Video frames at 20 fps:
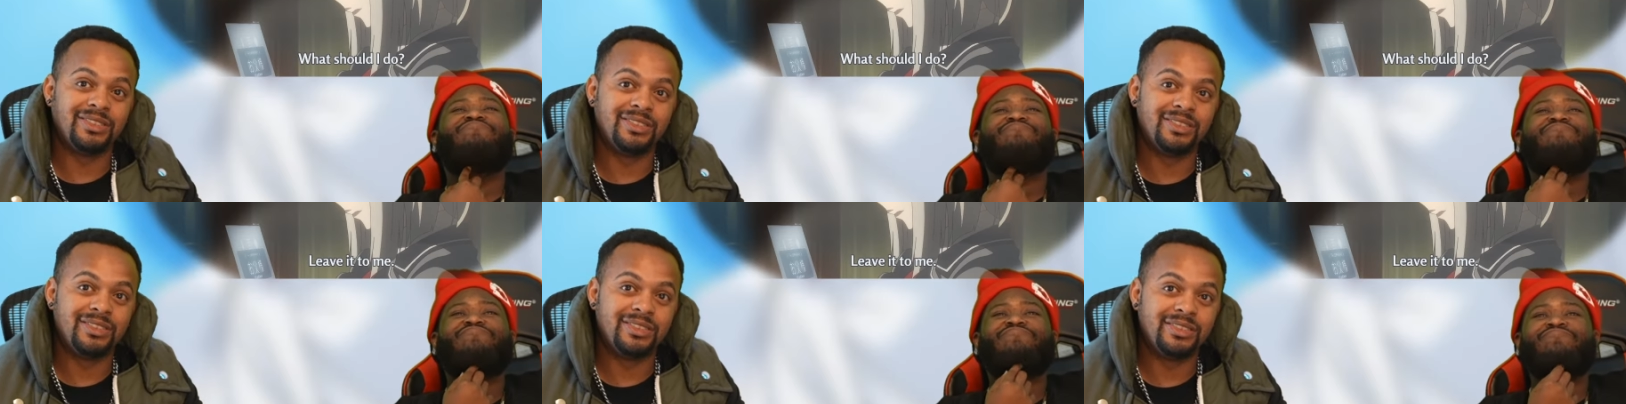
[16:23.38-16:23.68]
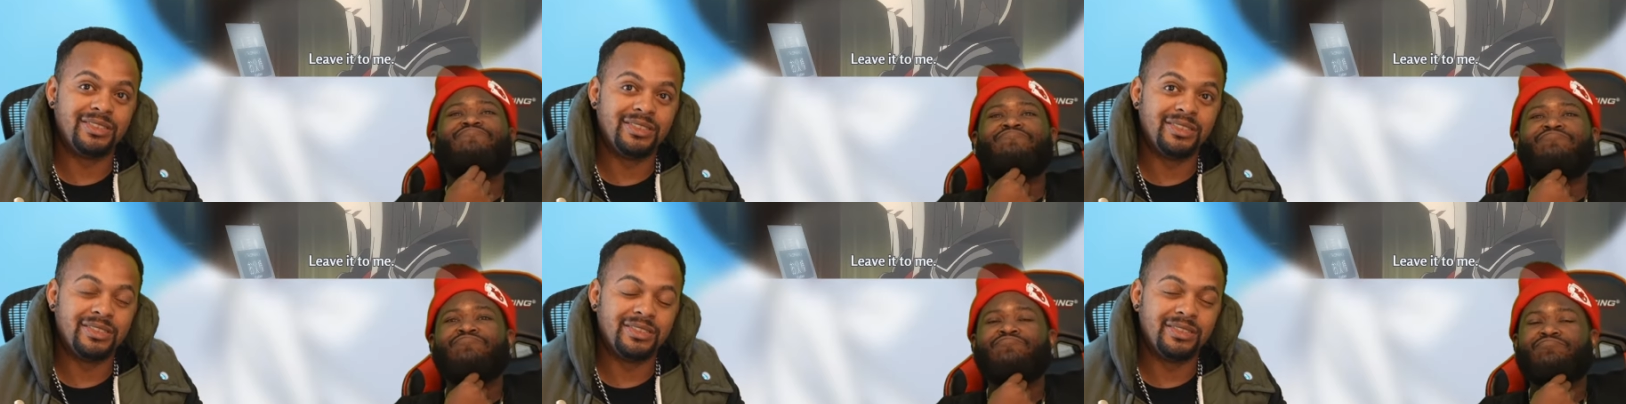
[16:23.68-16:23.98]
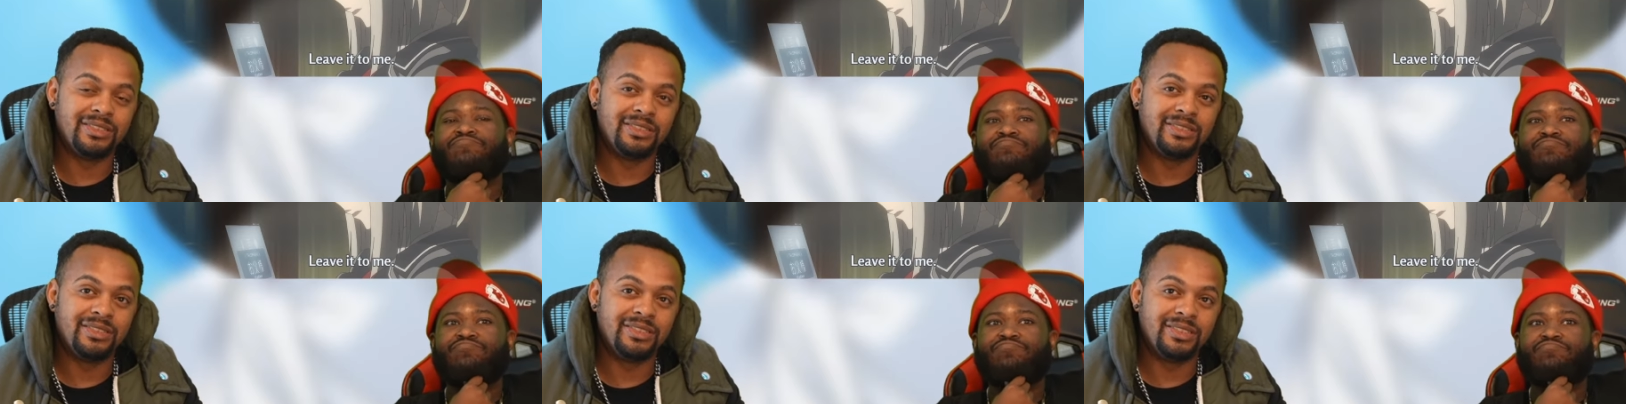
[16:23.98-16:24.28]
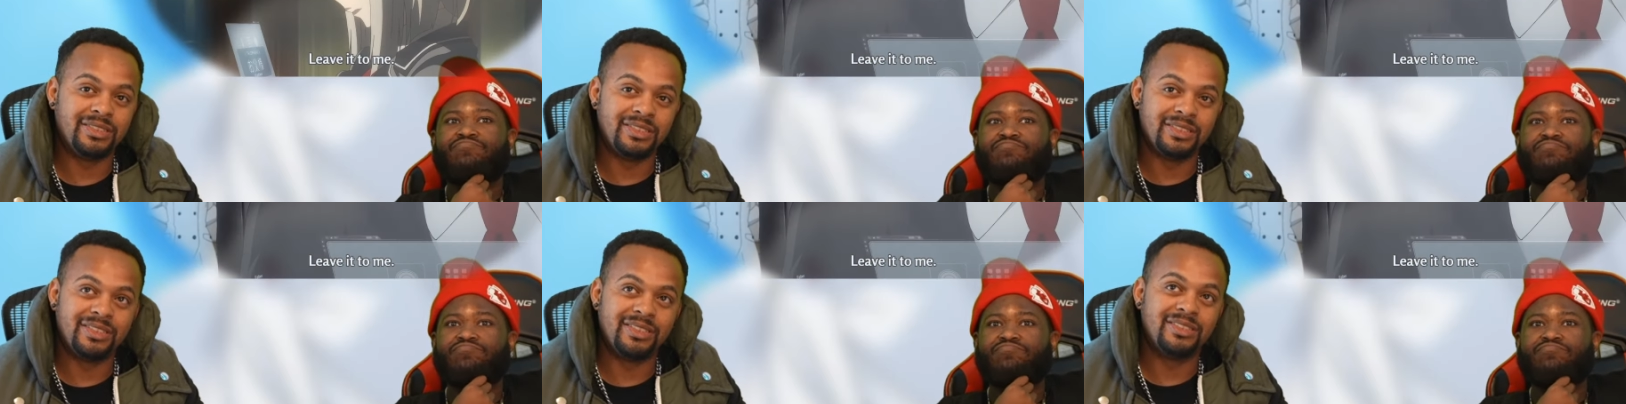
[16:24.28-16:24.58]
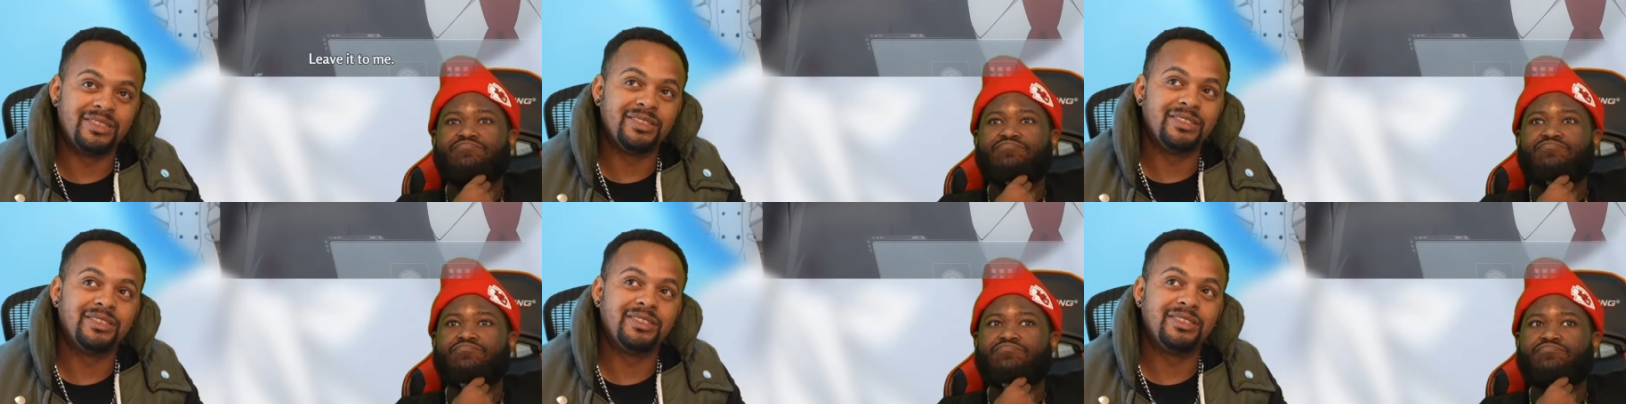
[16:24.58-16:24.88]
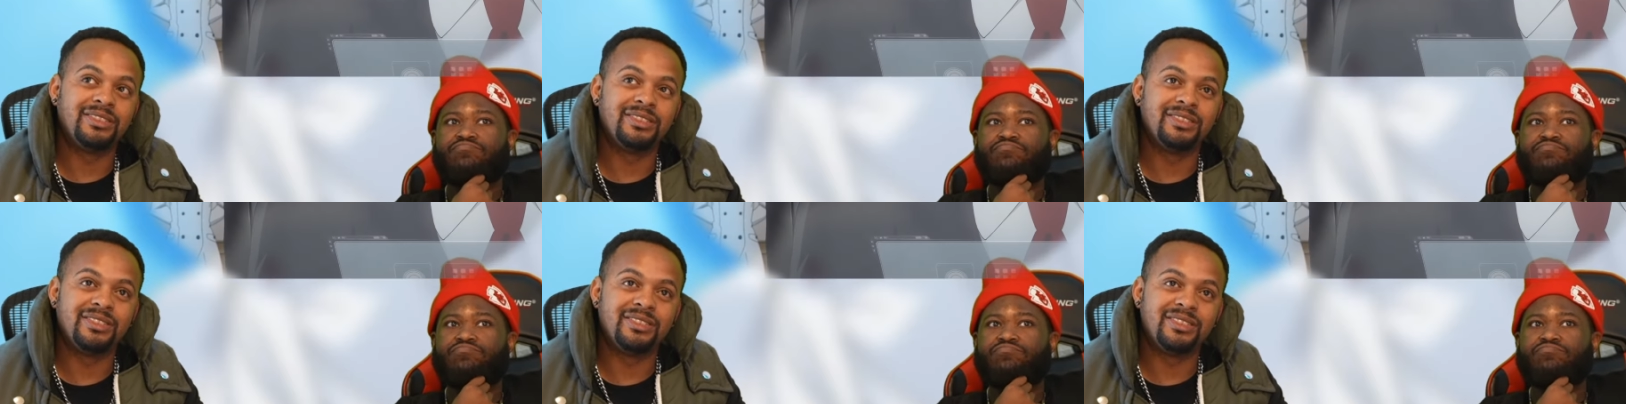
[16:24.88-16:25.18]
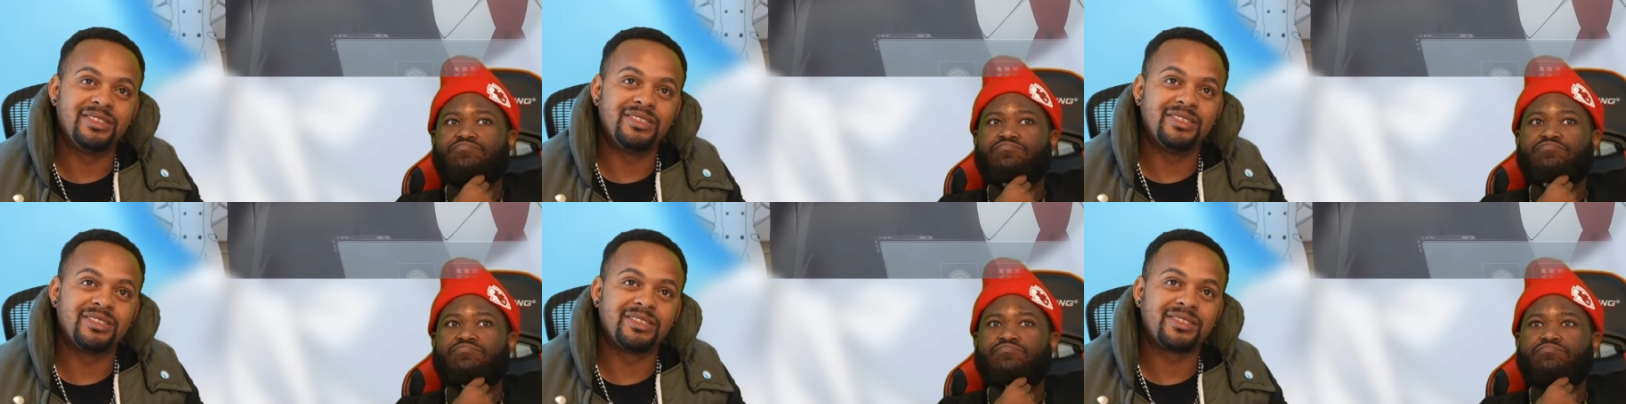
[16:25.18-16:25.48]

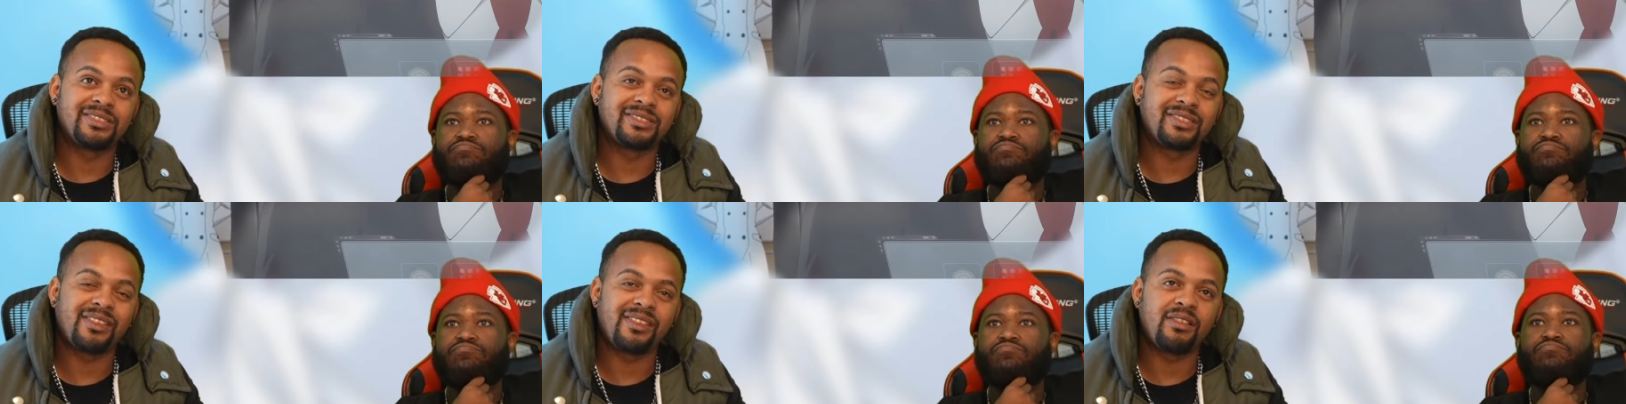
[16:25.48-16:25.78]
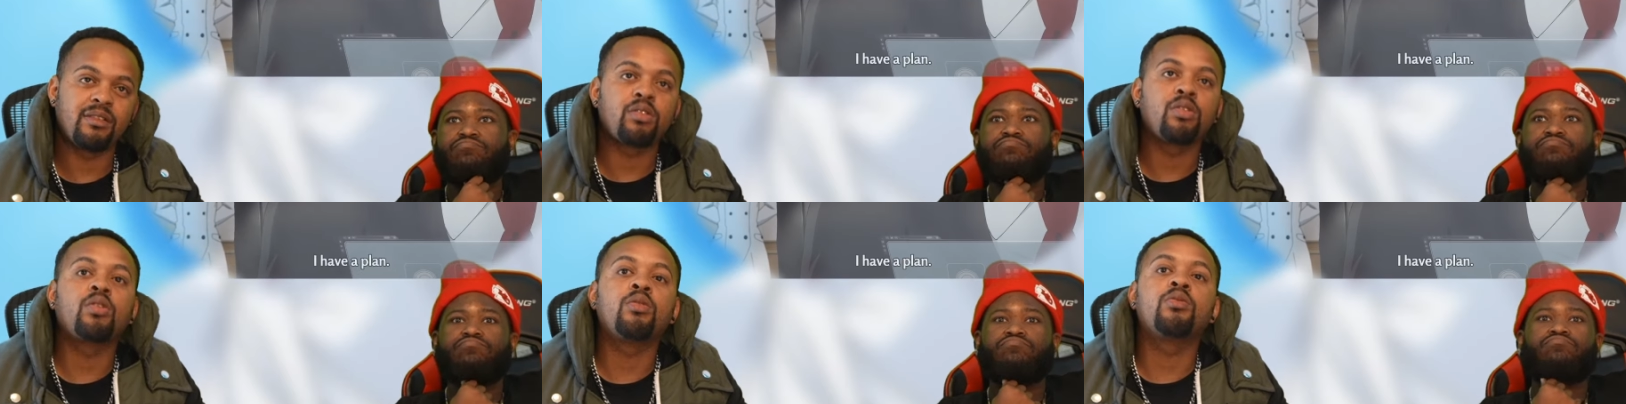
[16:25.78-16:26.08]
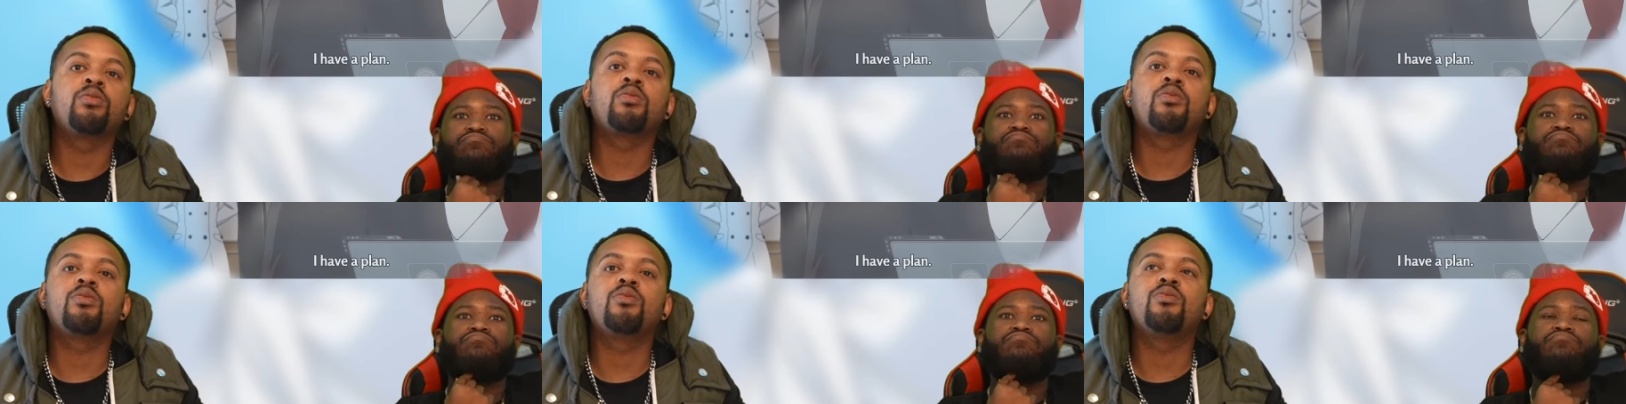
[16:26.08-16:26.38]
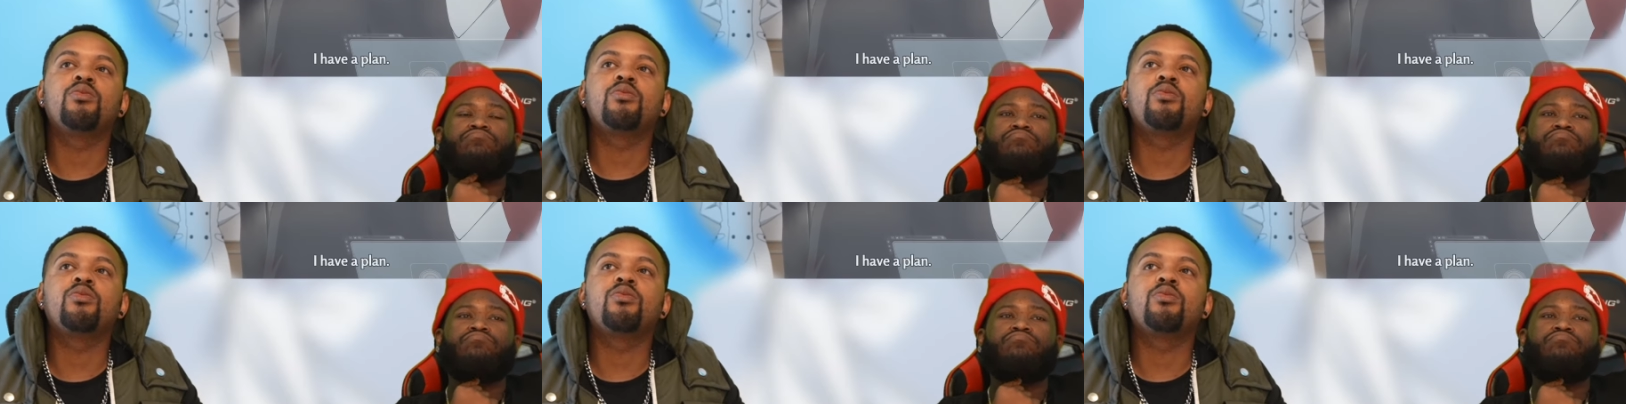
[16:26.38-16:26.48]
(no one is talking)